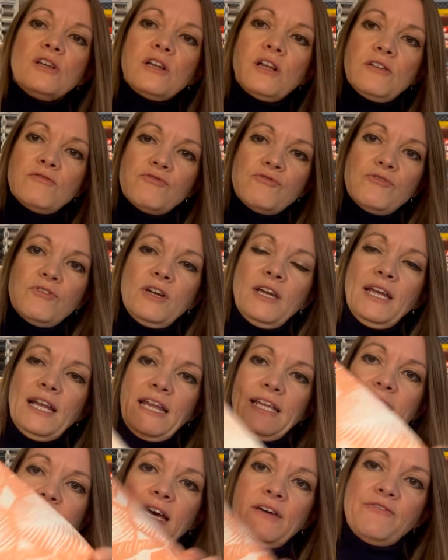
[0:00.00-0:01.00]

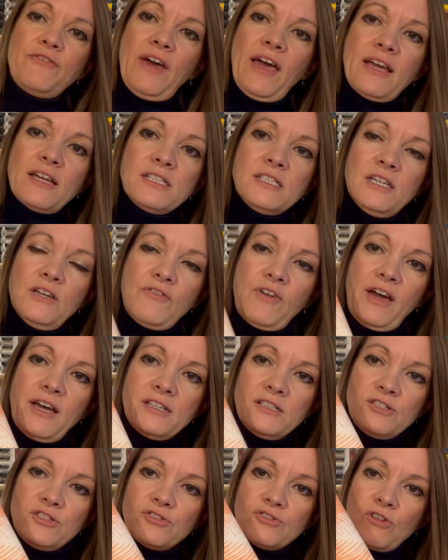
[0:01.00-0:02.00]
really effective
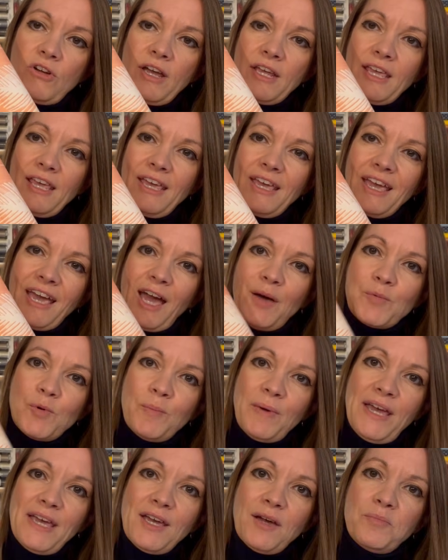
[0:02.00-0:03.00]
and striking, and will
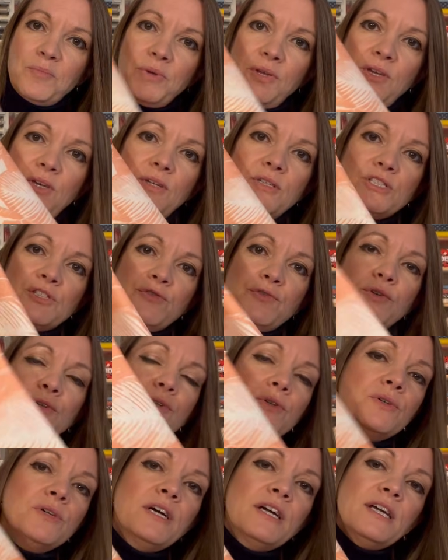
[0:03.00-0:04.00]
make a
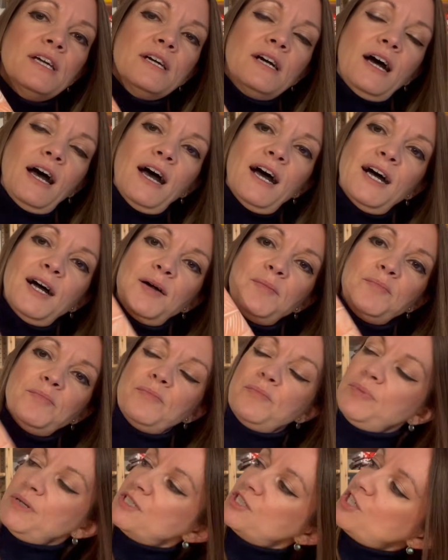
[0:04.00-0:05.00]
beautiful
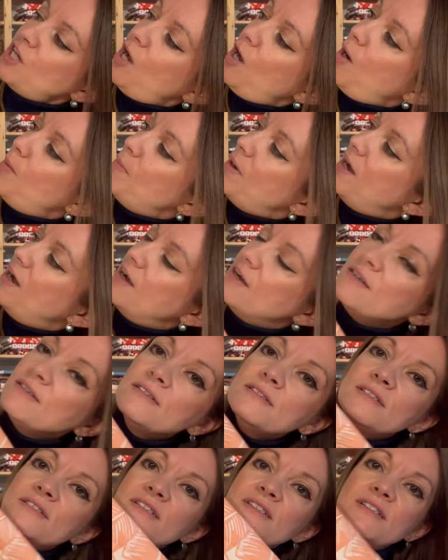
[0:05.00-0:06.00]
pyjama
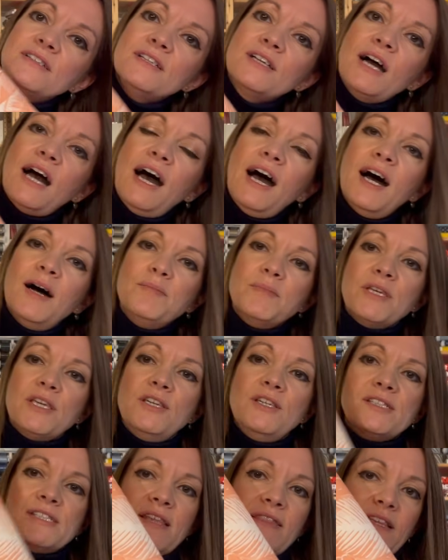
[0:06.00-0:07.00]

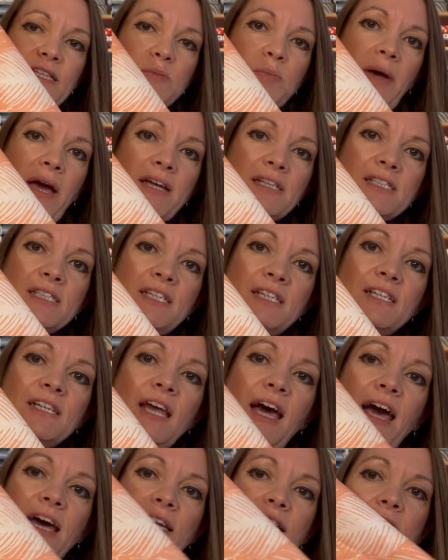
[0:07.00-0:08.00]
using this
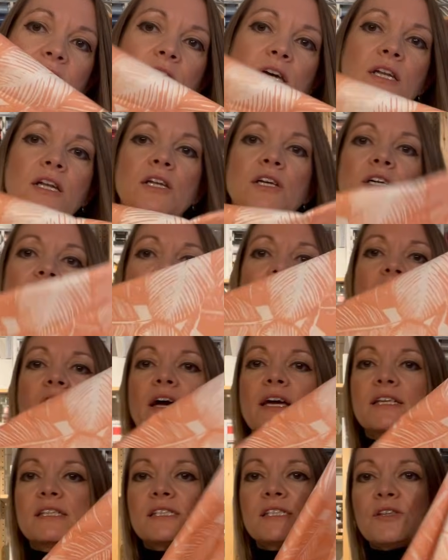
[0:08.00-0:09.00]
pattern, and it can look
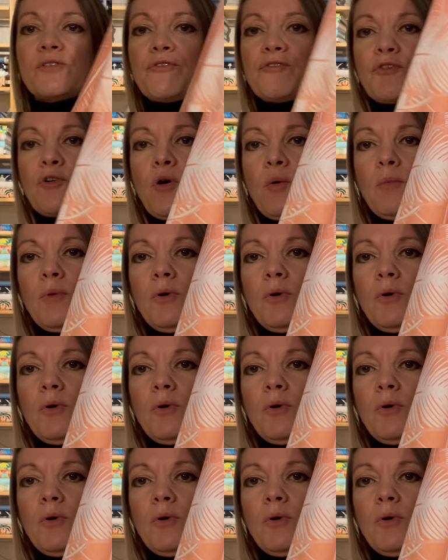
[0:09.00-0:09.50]
nice from